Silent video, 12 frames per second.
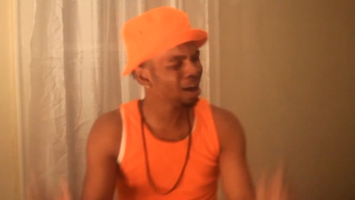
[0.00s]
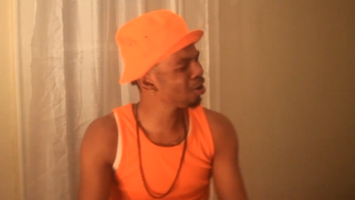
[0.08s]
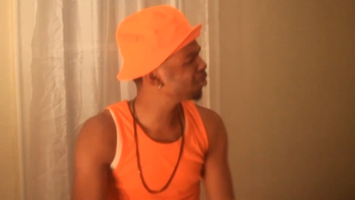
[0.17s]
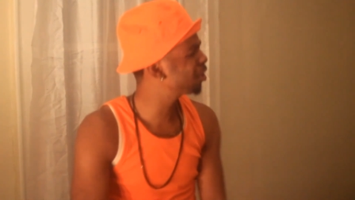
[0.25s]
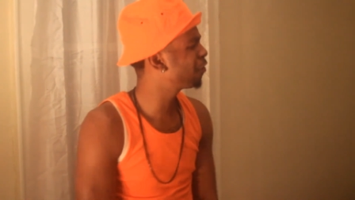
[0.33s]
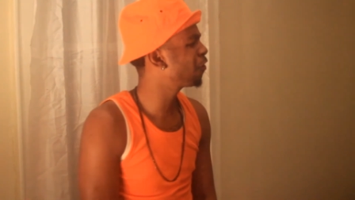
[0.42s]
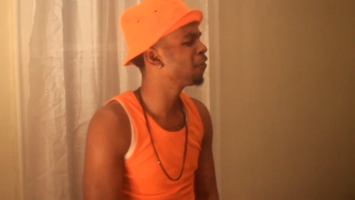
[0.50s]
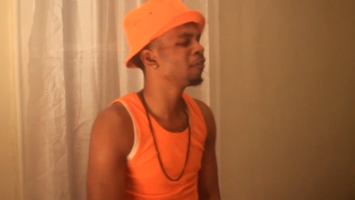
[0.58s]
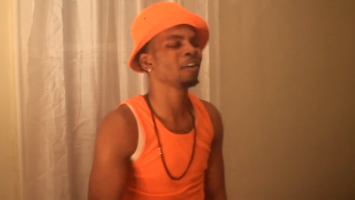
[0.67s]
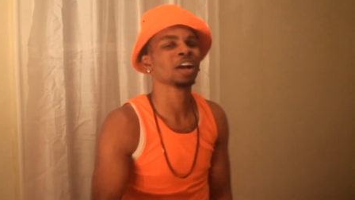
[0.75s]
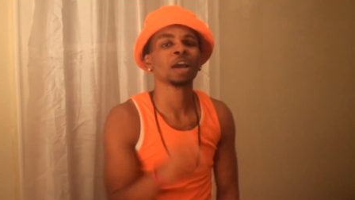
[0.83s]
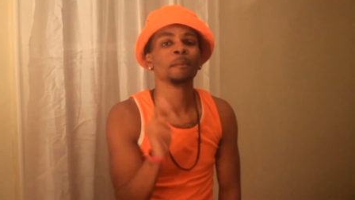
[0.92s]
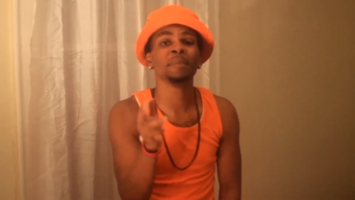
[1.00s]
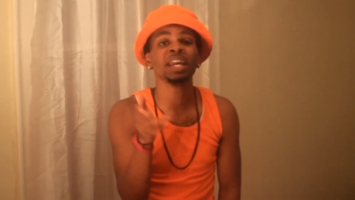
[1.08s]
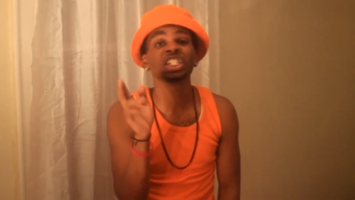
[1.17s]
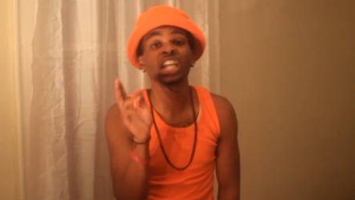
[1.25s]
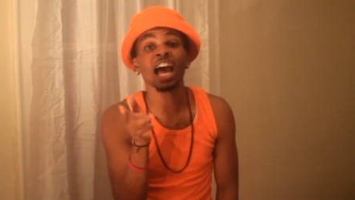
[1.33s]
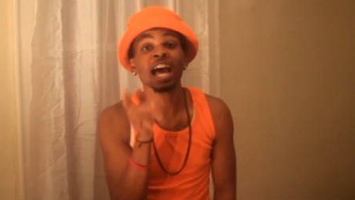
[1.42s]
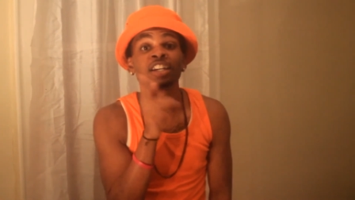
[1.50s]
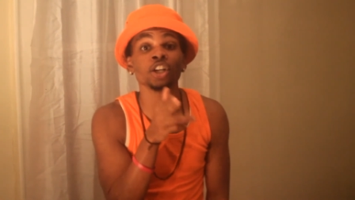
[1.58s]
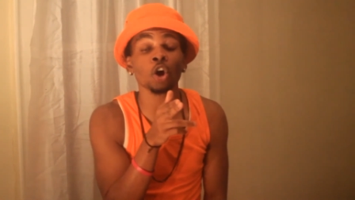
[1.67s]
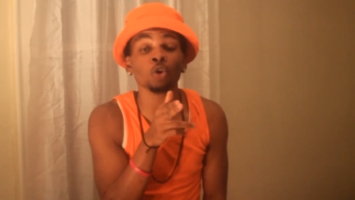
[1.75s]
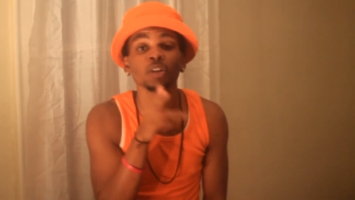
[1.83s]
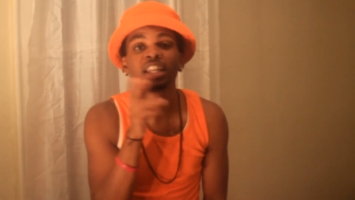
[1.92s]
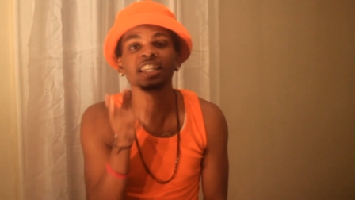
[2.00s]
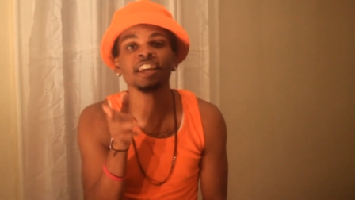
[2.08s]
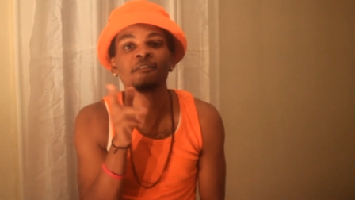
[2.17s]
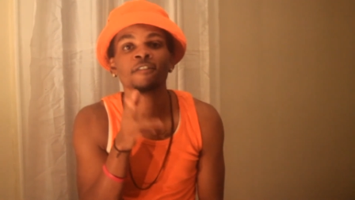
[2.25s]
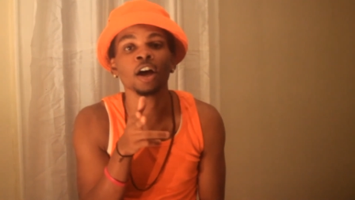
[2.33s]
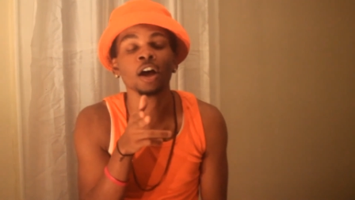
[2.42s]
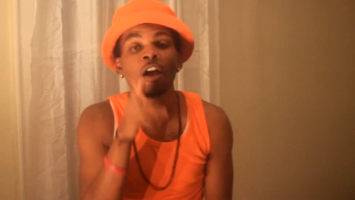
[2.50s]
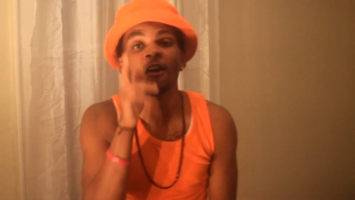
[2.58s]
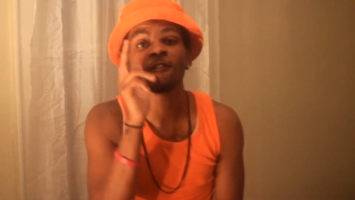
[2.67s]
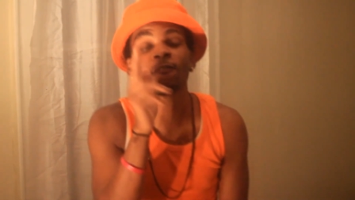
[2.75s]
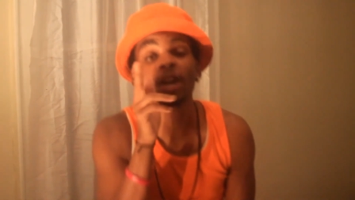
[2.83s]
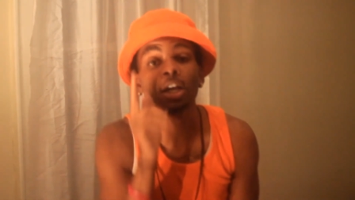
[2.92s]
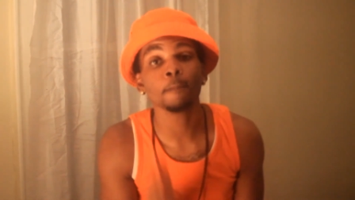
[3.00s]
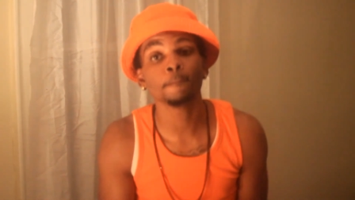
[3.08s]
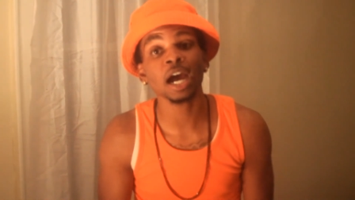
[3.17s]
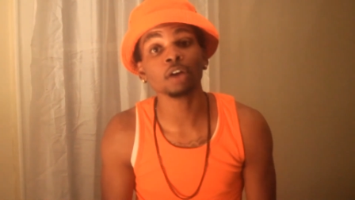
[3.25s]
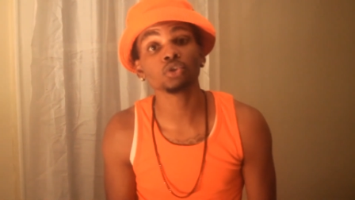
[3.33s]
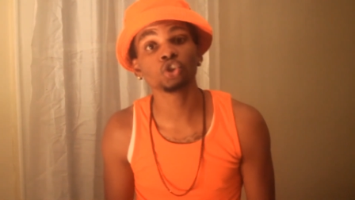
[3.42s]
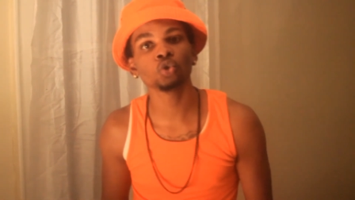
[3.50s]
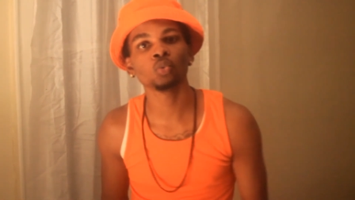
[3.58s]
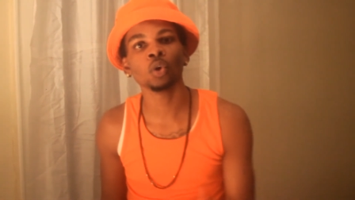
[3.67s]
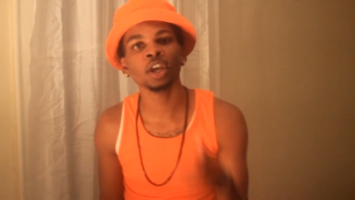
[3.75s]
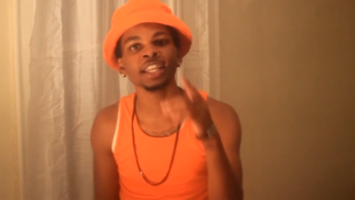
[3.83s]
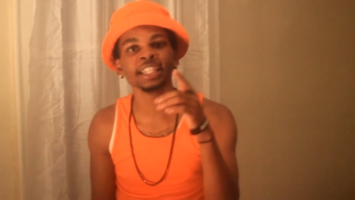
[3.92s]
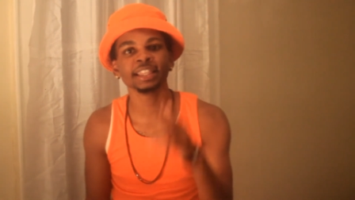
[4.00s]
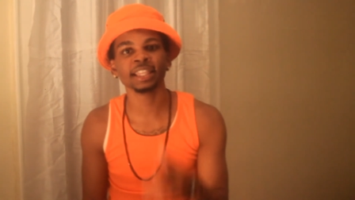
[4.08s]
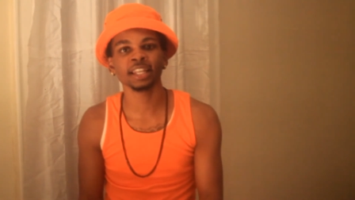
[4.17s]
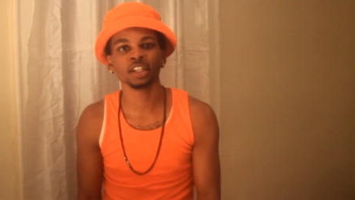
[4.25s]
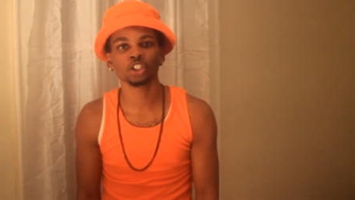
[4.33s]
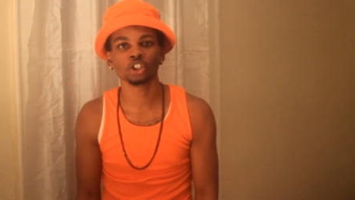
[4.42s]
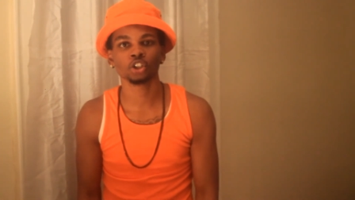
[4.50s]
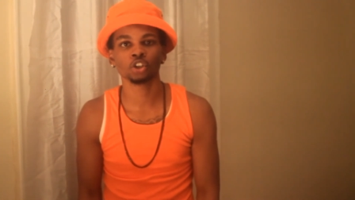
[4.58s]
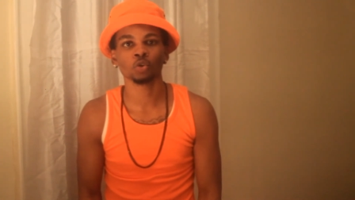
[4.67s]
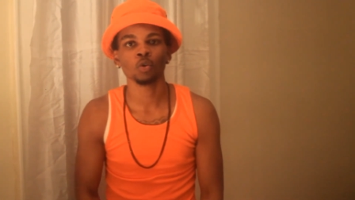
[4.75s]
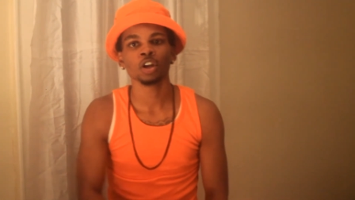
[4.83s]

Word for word: I don't give a fuck. Bitch, I don't give a fuck about you or anything that you do.